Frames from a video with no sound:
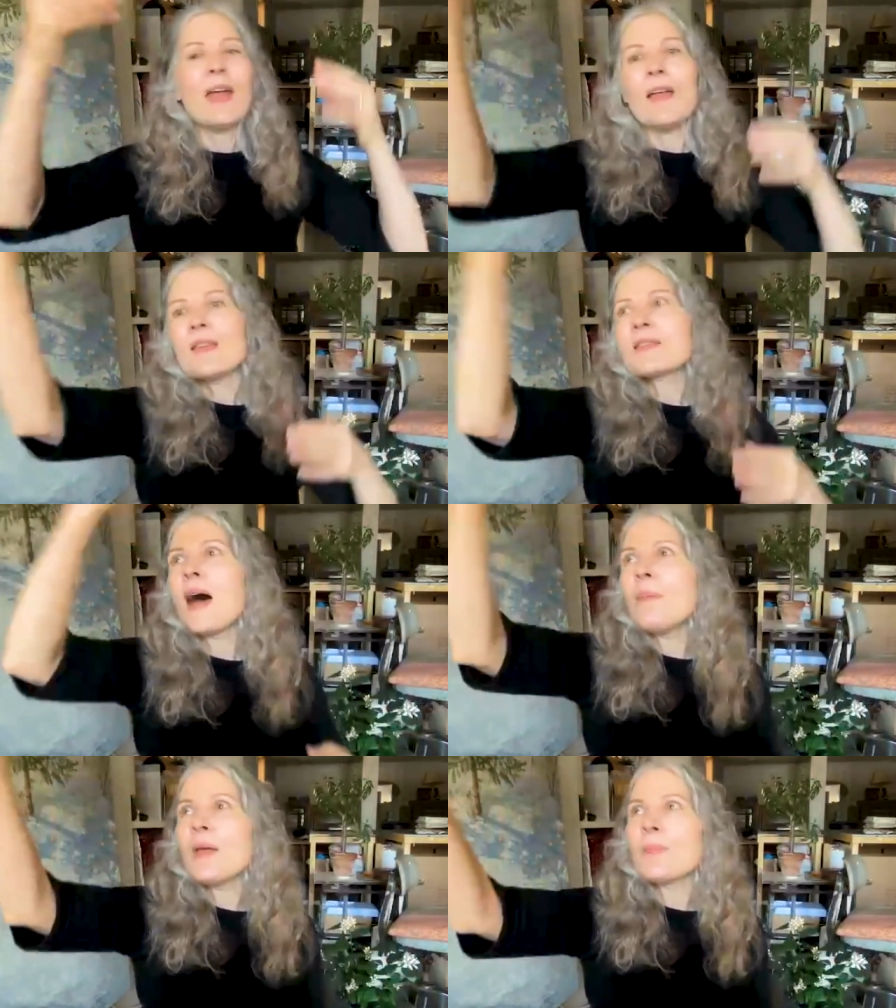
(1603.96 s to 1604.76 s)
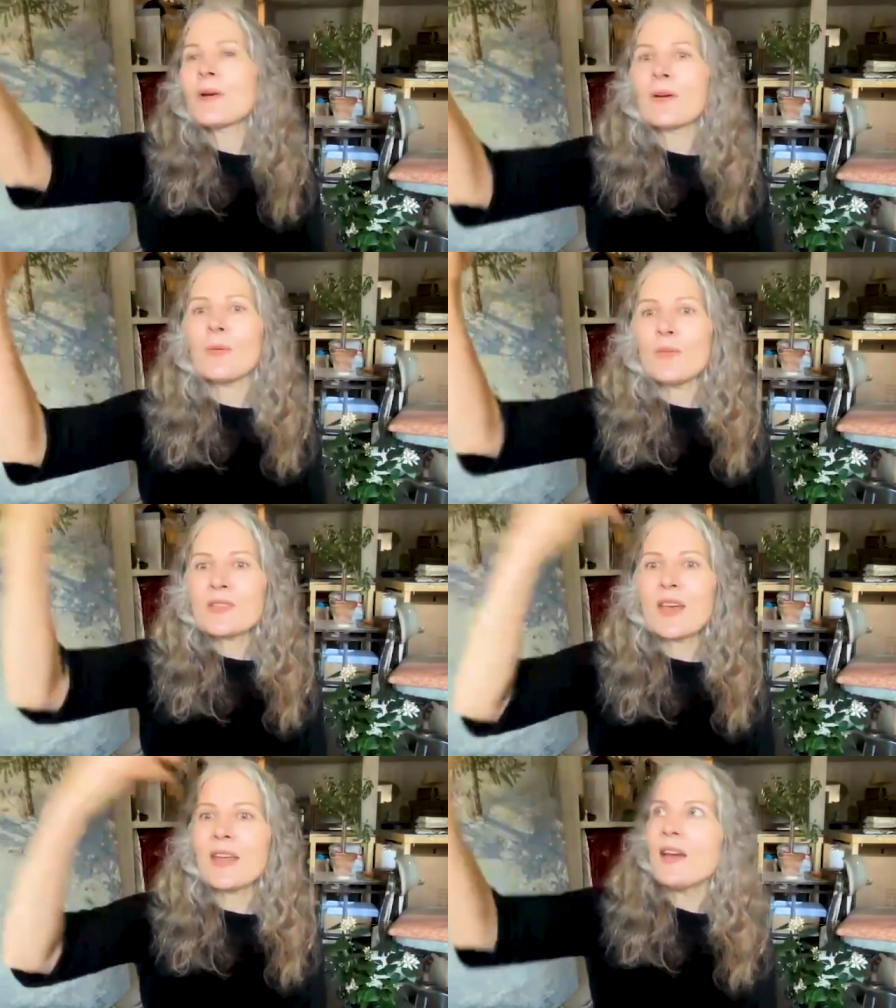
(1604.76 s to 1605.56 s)
and this hummingbird
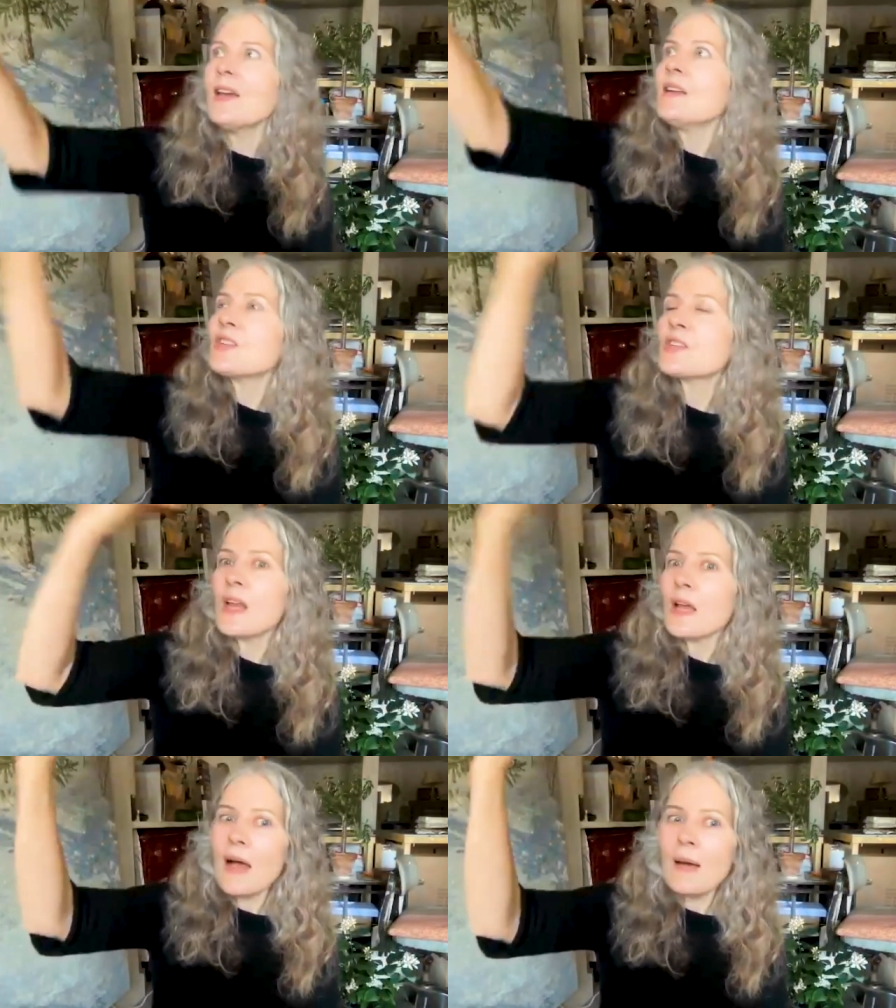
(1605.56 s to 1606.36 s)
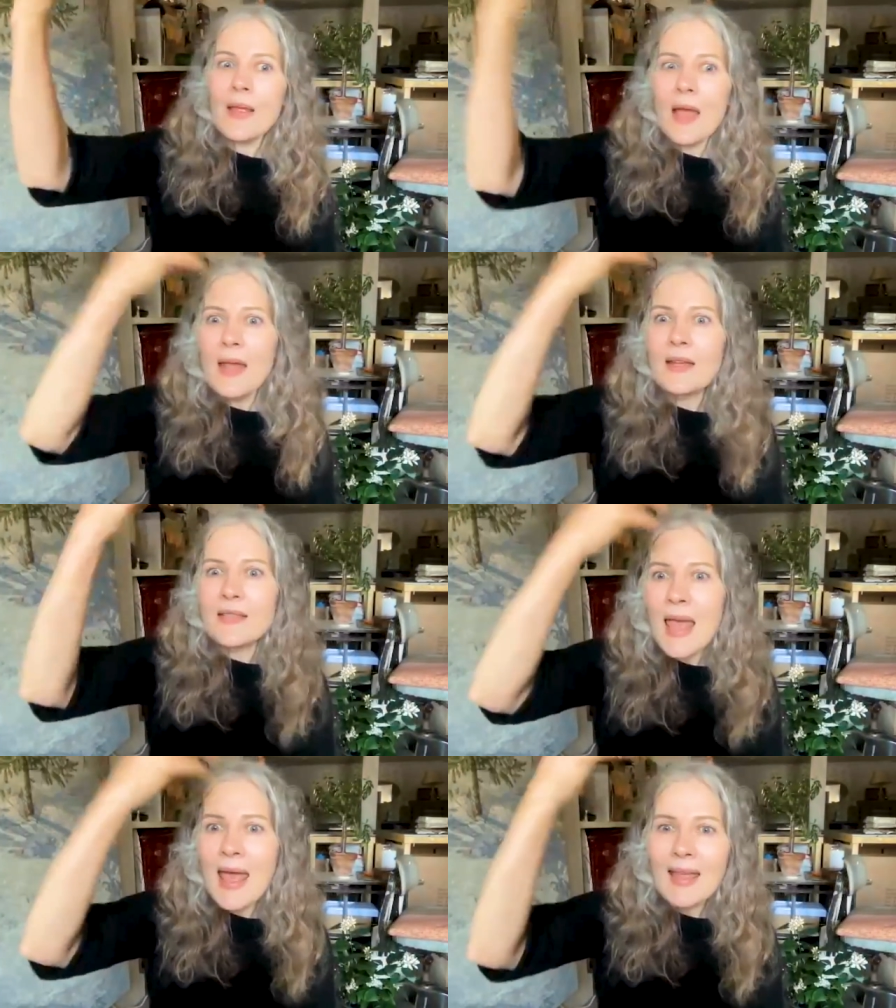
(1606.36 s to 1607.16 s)
was like just coming and
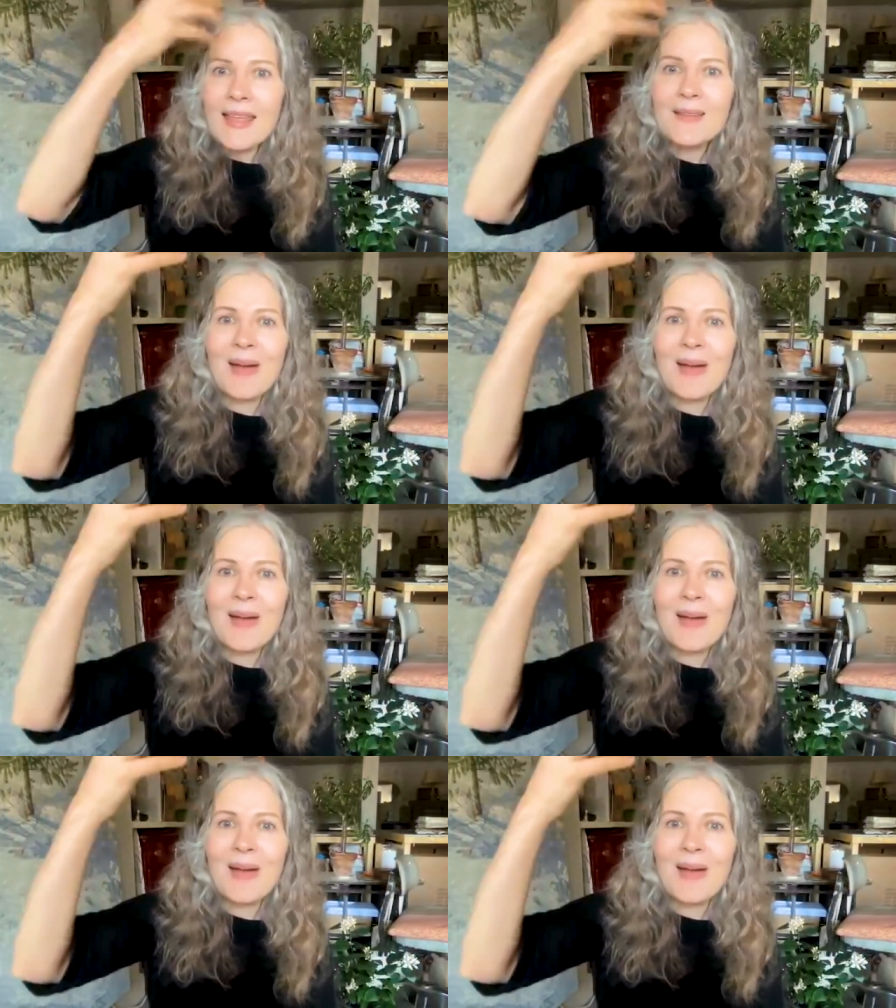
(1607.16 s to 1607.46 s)
attacking